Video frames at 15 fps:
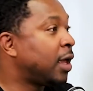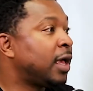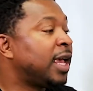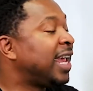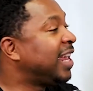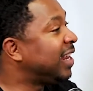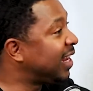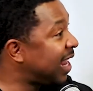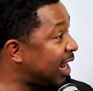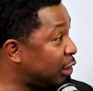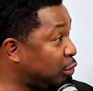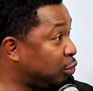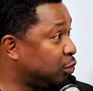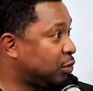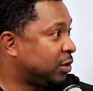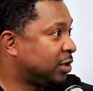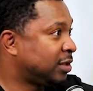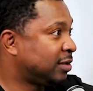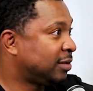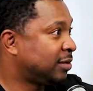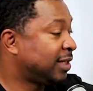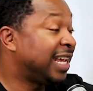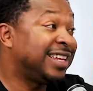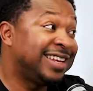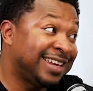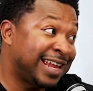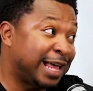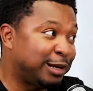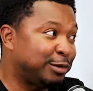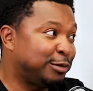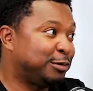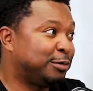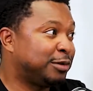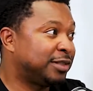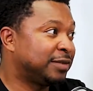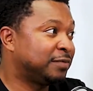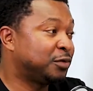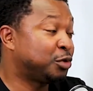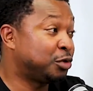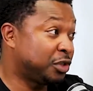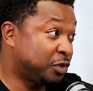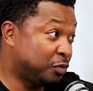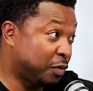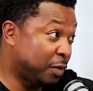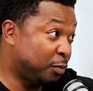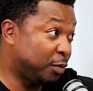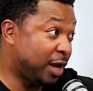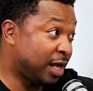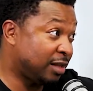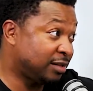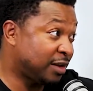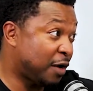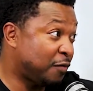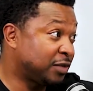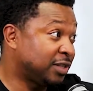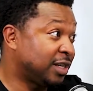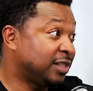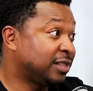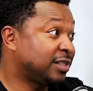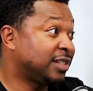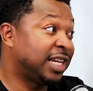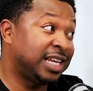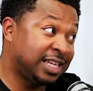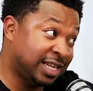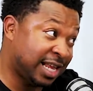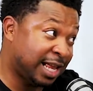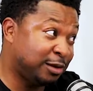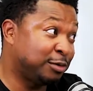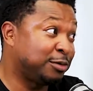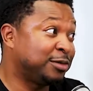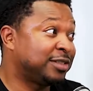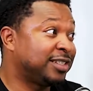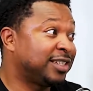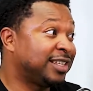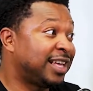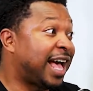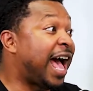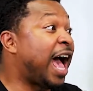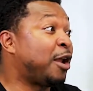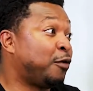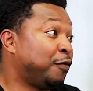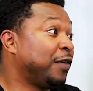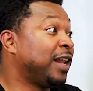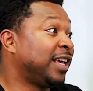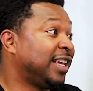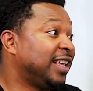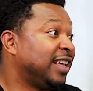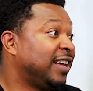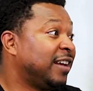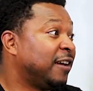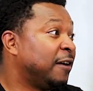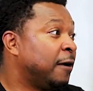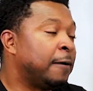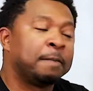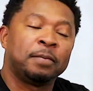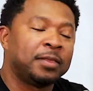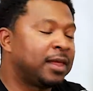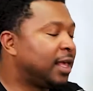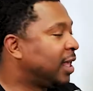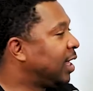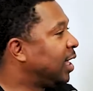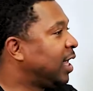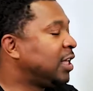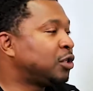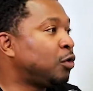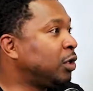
He did not lose. So just remember we had this conversation. He did not lose. I mean, his career's not over. So, I mean,